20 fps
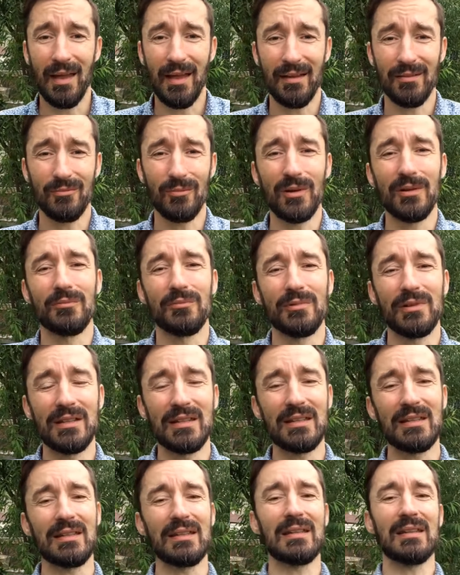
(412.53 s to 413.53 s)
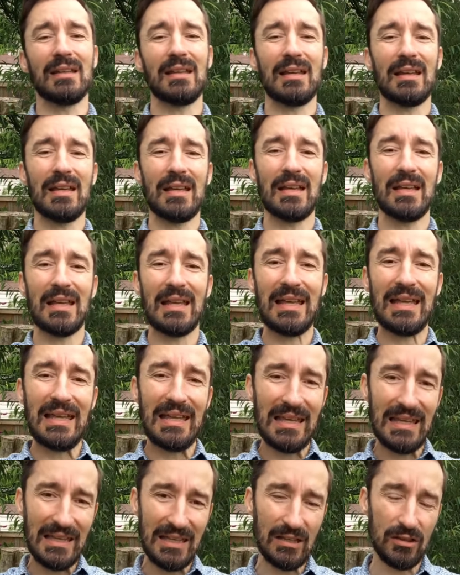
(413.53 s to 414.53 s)
And when we
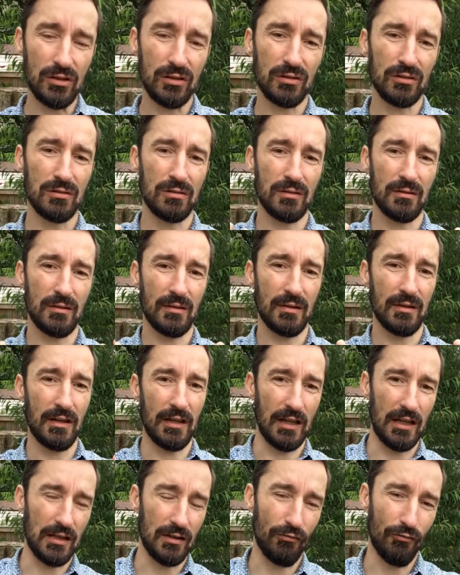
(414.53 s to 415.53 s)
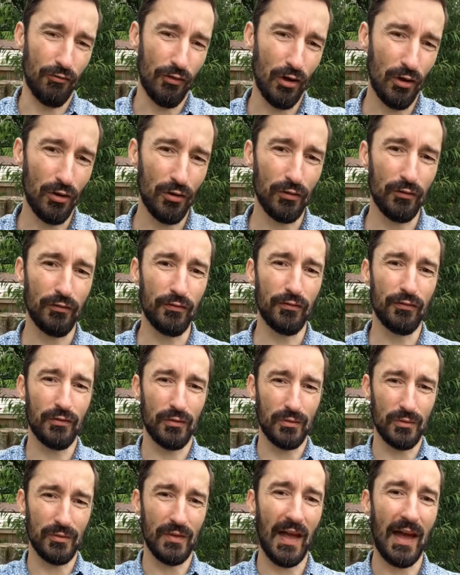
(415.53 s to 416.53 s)
heal and evolve
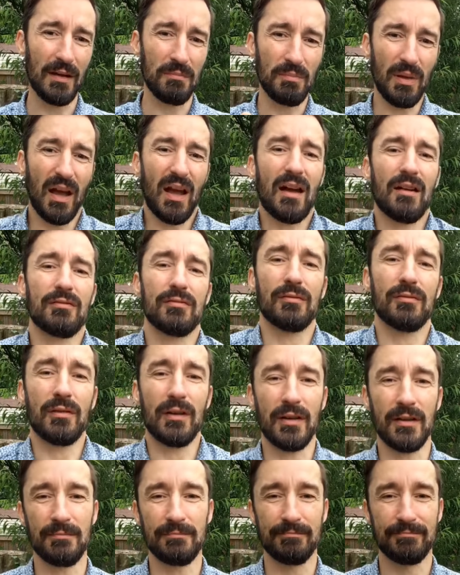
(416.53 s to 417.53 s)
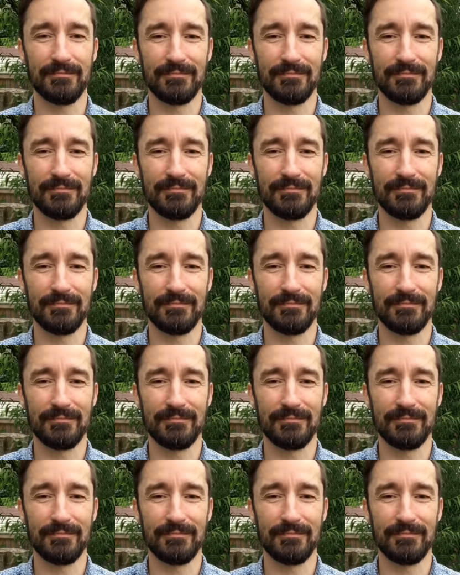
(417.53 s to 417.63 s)
through that pathway,